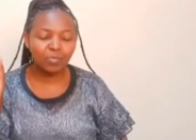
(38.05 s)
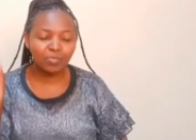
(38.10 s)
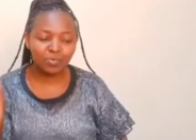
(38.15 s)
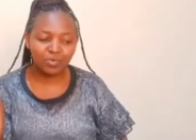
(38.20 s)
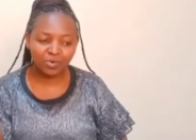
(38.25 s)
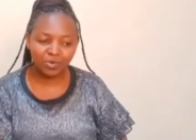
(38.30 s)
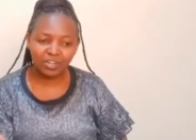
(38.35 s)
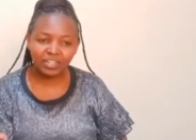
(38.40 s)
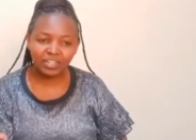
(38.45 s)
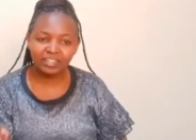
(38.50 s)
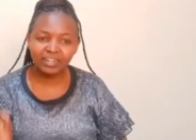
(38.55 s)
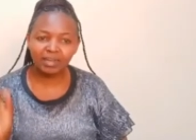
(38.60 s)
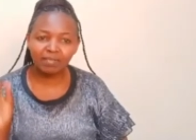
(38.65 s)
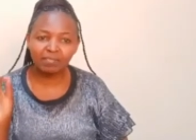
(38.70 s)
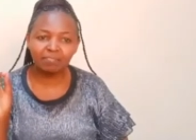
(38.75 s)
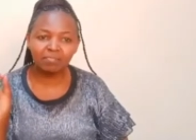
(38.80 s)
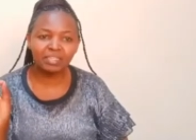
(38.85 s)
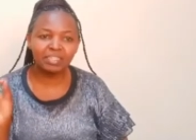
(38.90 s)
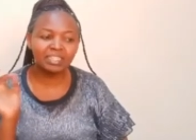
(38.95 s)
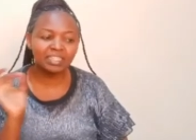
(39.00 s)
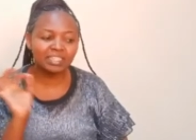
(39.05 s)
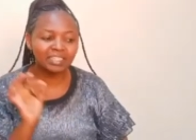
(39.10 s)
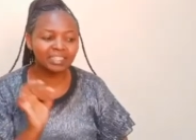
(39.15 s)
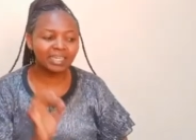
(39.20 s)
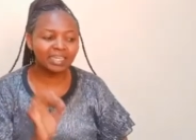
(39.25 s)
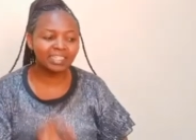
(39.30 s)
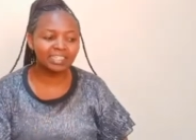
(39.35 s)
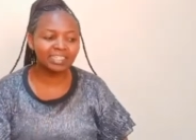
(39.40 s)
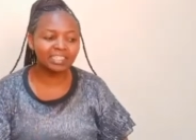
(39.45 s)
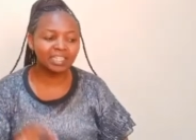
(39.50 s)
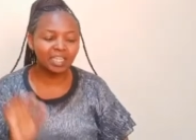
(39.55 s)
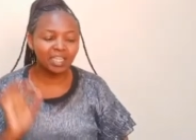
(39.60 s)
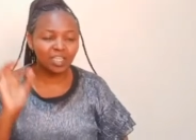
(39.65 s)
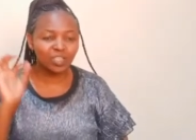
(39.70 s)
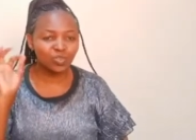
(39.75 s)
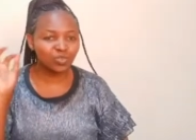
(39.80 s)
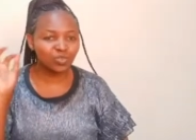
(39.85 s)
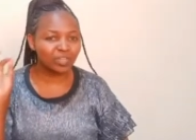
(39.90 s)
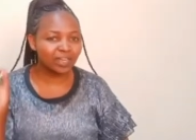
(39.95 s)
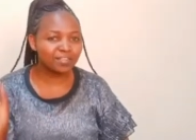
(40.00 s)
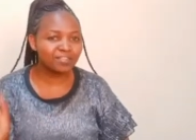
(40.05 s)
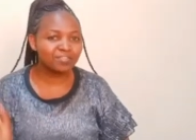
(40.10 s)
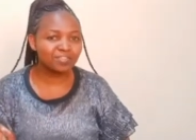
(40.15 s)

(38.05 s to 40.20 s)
program, meaning that you can